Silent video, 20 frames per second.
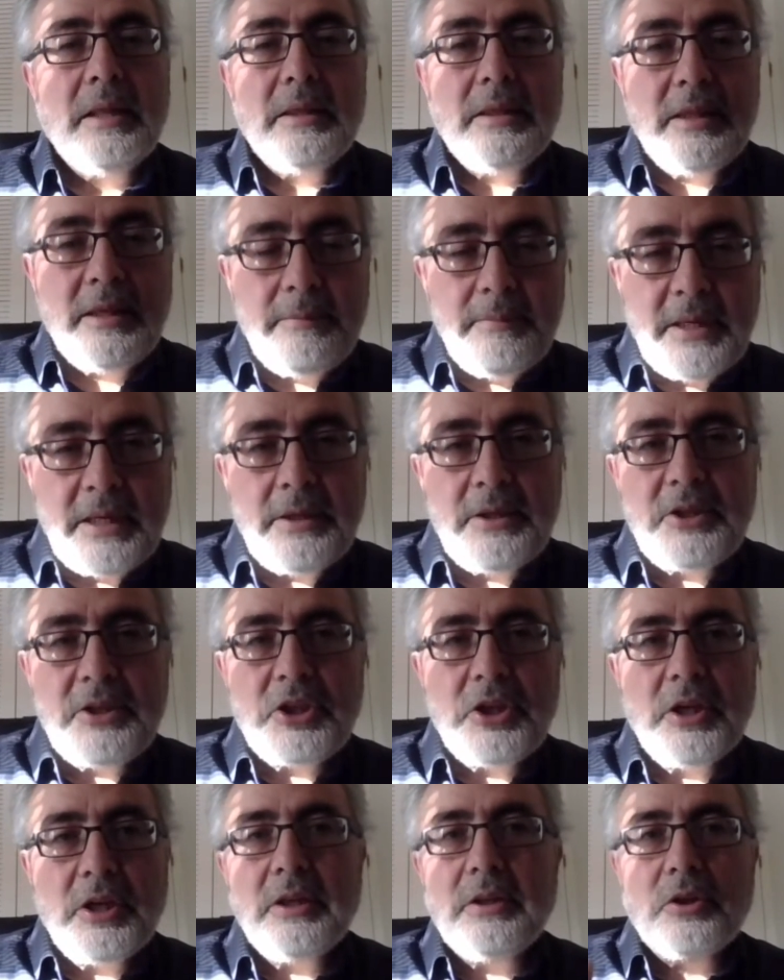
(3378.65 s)

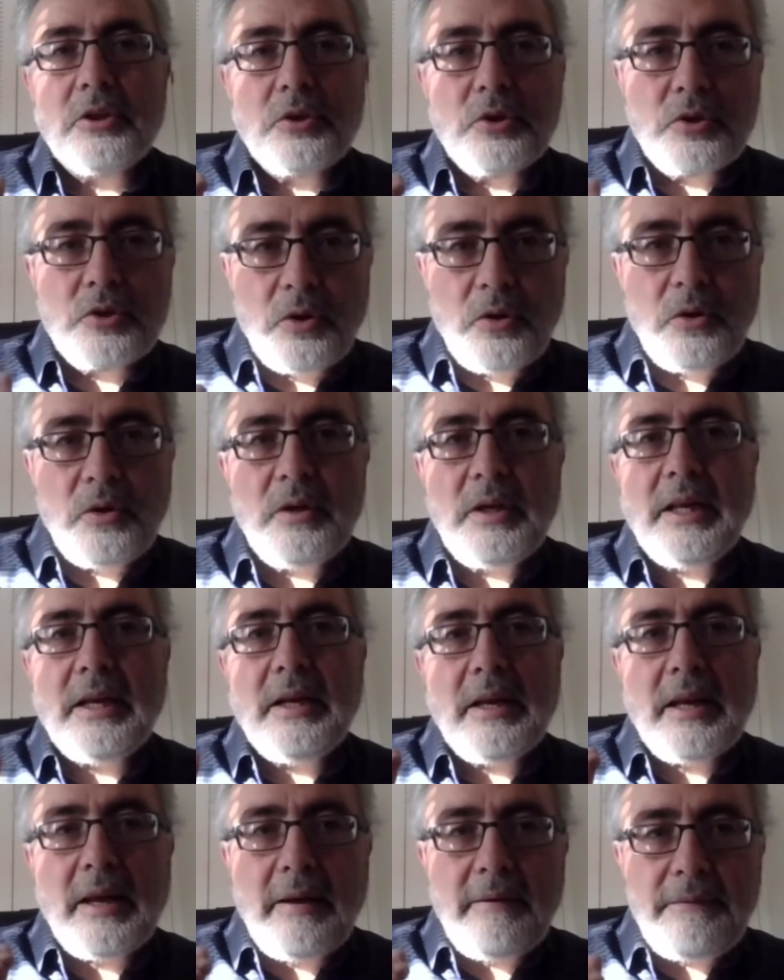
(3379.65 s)
Diminishing the role
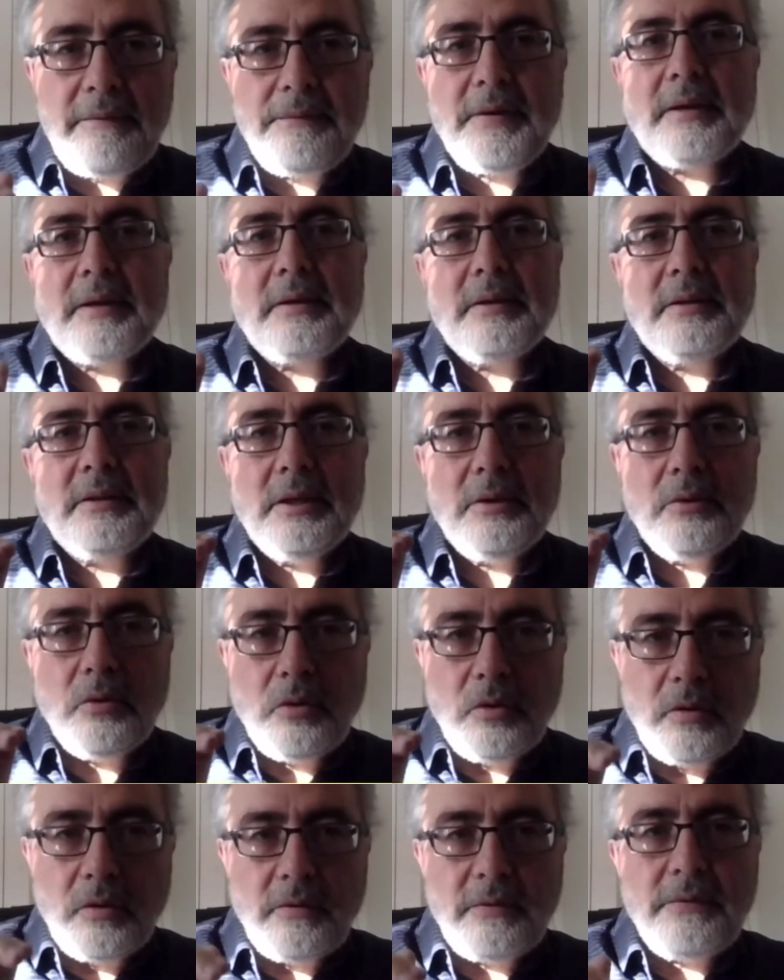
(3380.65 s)
and effect
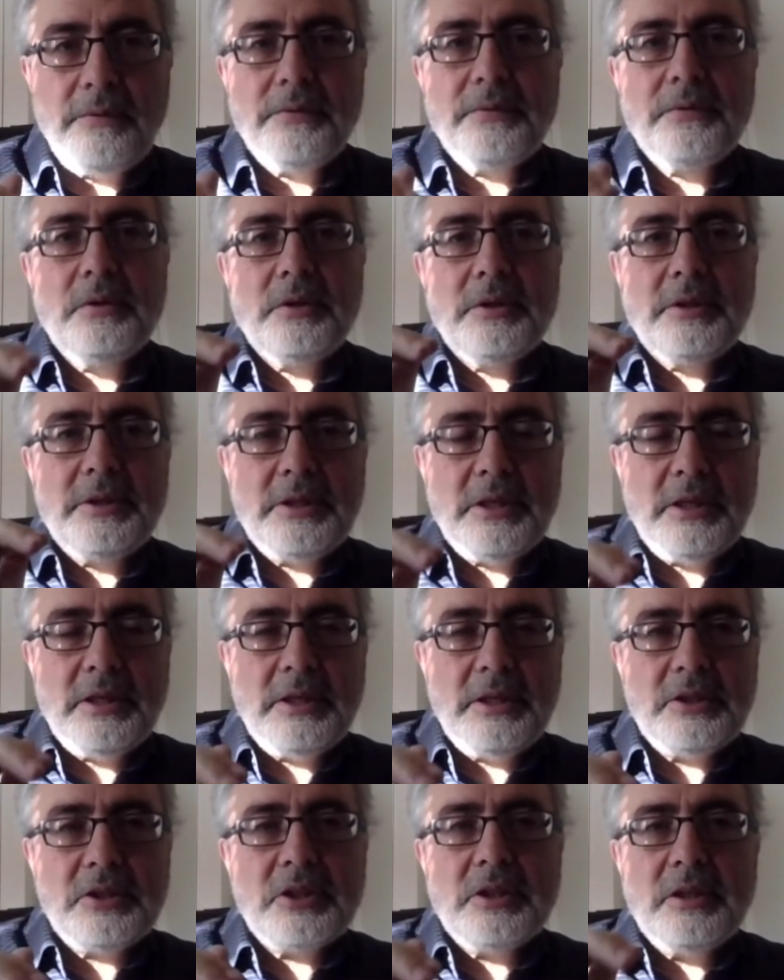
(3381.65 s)
of the
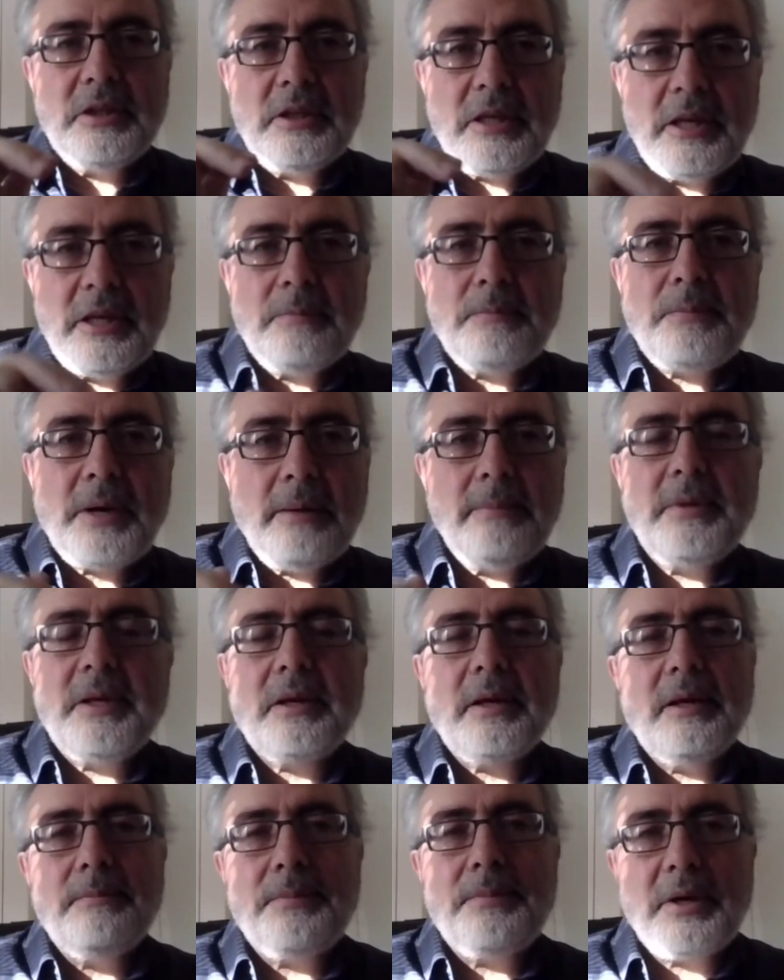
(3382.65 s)
religion in
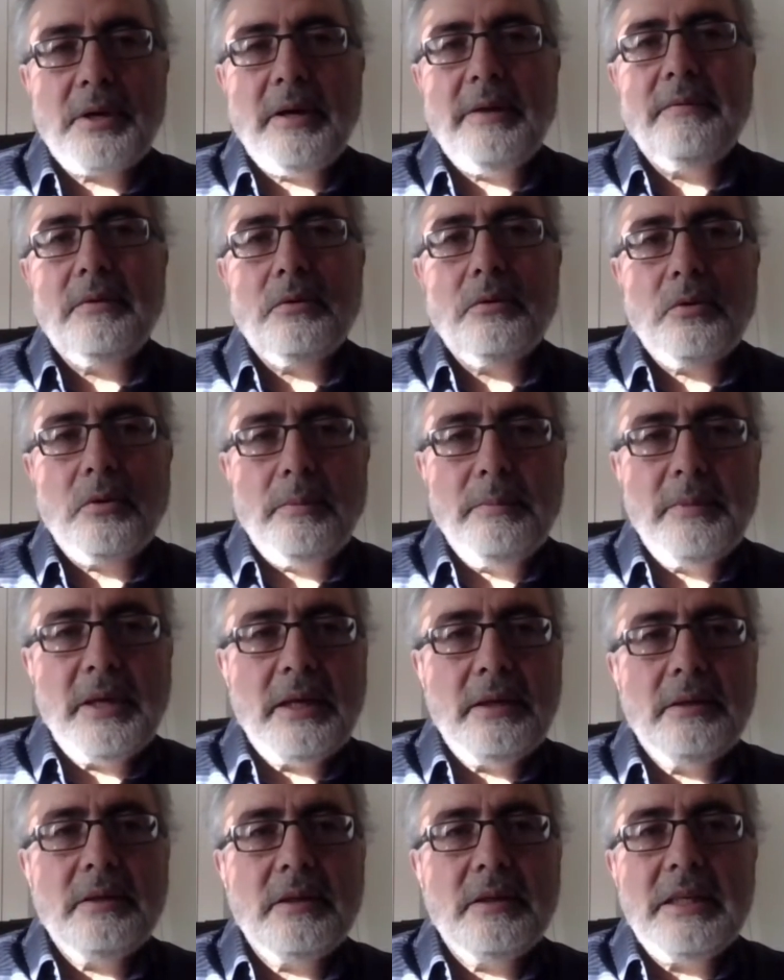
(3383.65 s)
public and private
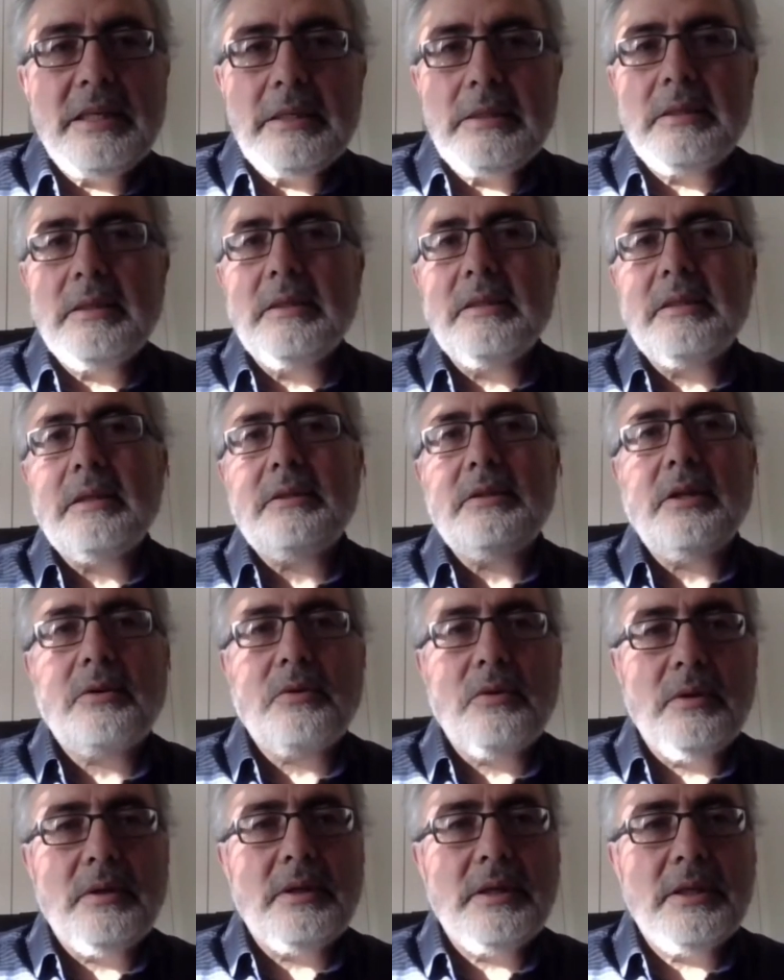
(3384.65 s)
domain. This is a
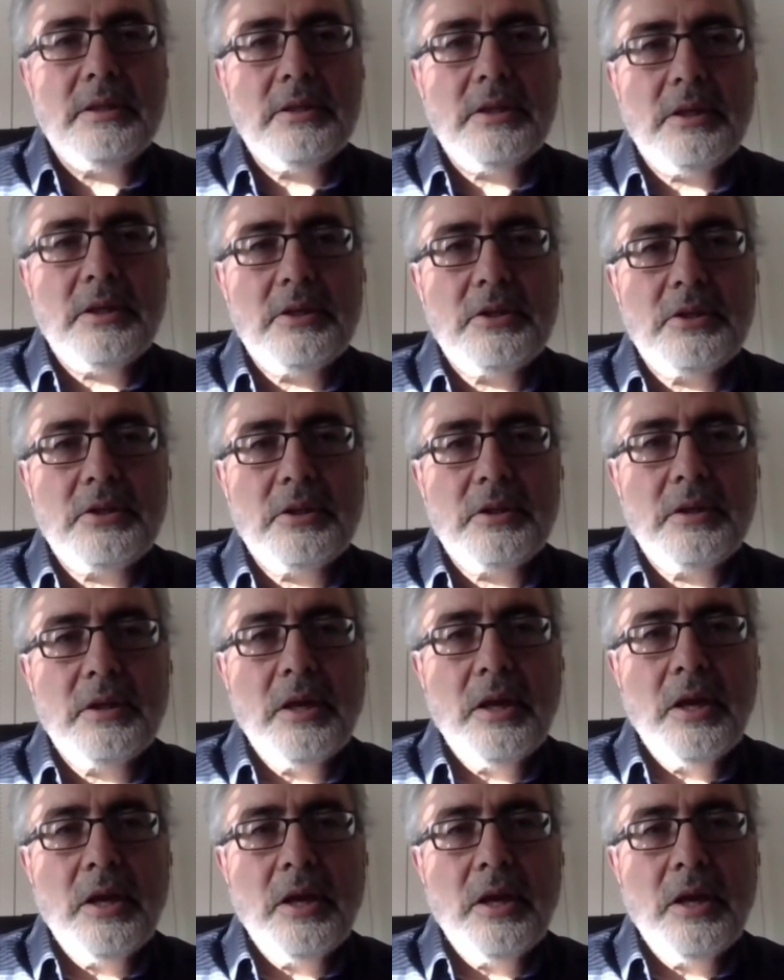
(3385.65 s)
secularization.